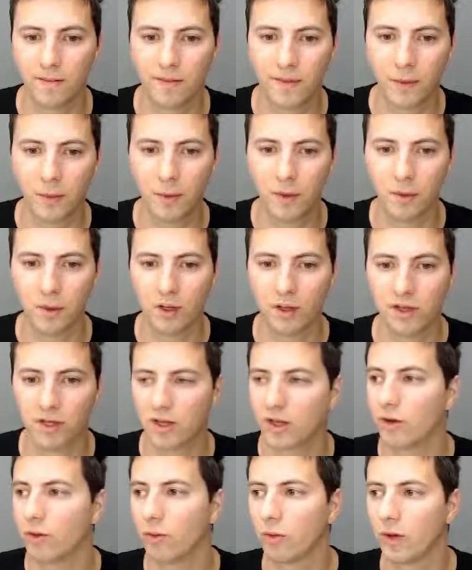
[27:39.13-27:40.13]
We will
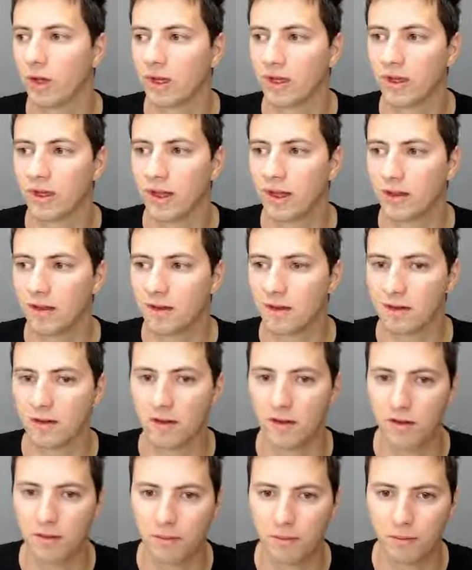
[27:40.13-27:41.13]
take a look at that
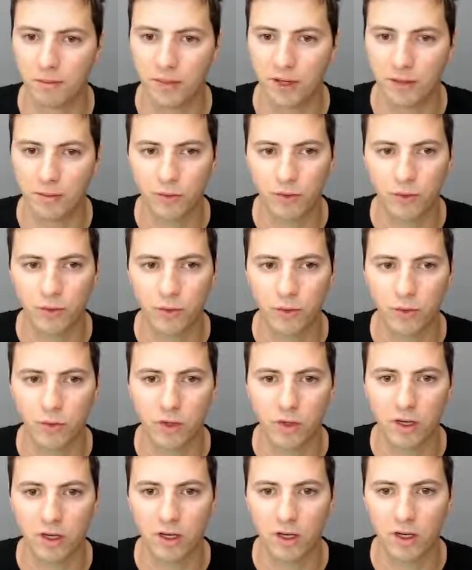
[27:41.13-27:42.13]
in
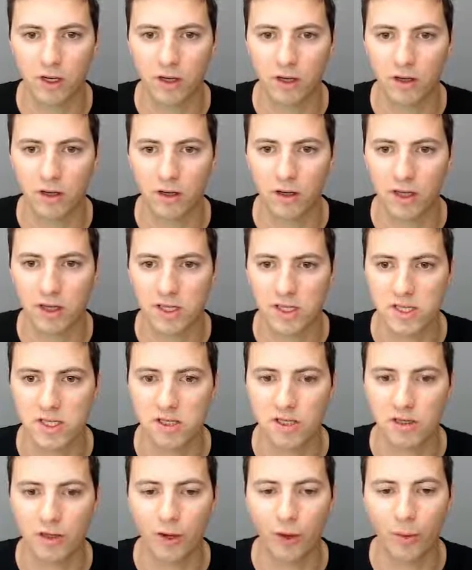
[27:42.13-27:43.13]
PM2
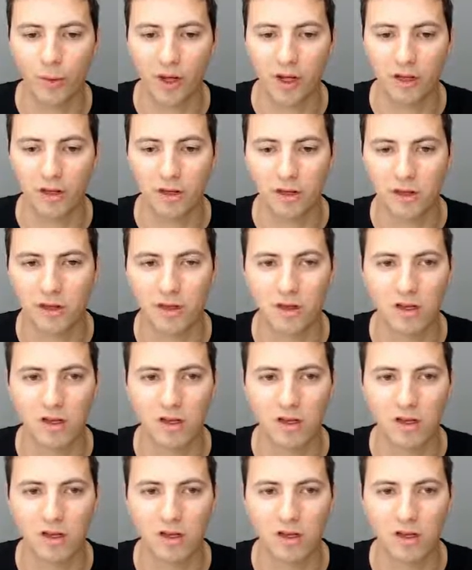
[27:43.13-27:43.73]
list command.